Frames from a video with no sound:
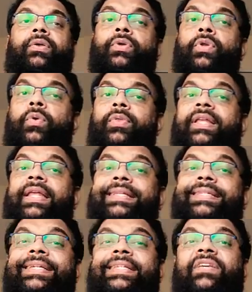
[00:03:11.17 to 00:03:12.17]
You know the
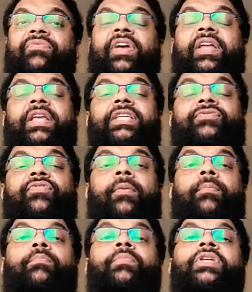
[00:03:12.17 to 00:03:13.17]
density varies
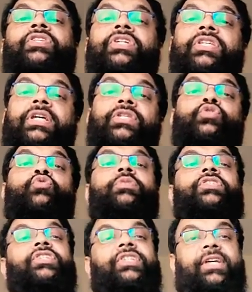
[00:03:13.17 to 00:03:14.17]
from material to
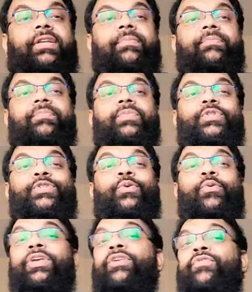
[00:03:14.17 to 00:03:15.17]
material.
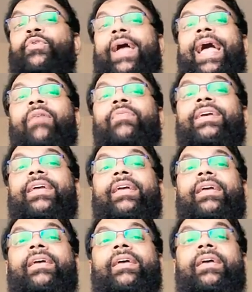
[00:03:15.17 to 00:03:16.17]
So if you have a
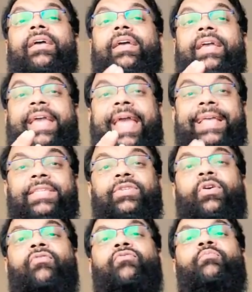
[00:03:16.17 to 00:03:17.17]

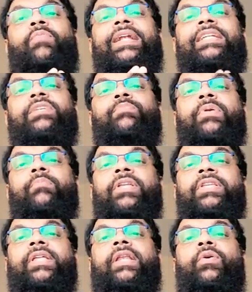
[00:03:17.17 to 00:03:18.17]
case of multiple
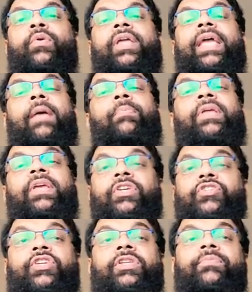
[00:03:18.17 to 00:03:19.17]
material loading
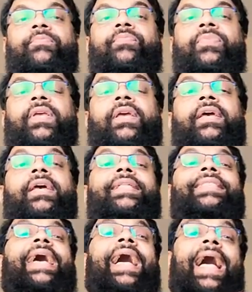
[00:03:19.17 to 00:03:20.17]
application,
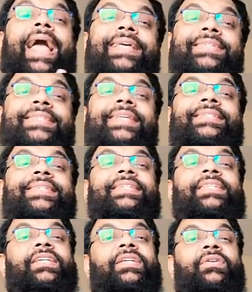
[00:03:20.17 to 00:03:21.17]
the highest
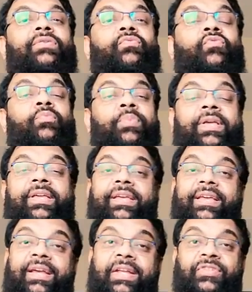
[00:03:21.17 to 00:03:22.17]
density would
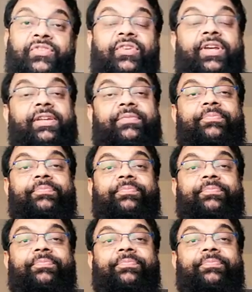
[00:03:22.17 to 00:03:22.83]
be considered.